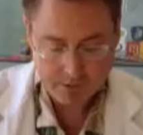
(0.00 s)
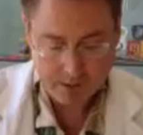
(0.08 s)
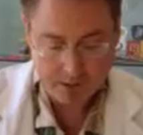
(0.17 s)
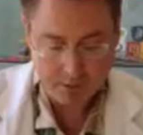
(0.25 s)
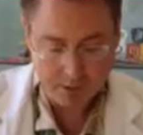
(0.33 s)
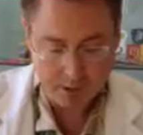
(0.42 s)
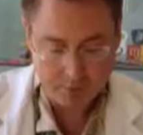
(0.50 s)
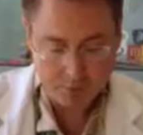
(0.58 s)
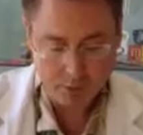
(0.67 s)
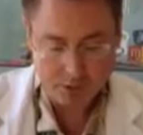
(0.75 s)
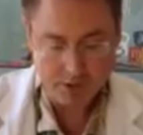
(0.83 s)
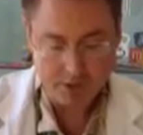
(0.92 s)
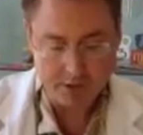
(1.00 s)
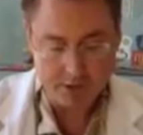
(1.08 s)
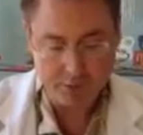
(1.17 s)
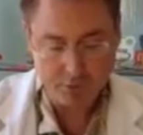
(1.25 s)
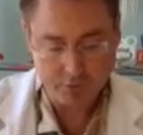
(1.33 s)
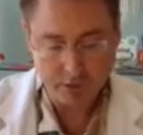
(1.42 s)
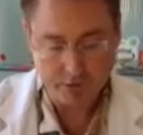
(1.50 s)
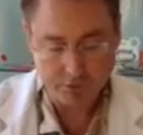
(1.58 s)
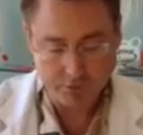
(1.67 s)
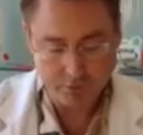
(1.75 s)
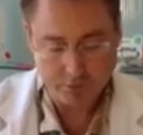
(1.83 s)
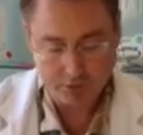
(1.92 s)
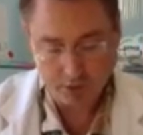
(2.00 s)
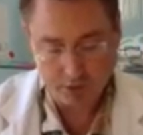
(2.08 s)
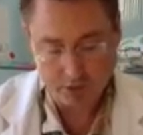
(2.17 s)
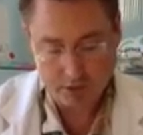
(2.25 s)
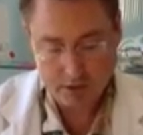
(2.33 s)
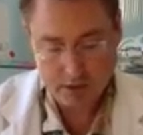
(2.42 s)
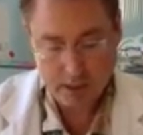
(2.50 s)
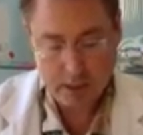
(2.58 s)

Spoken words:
and the bottom portion here is for reading, for up close.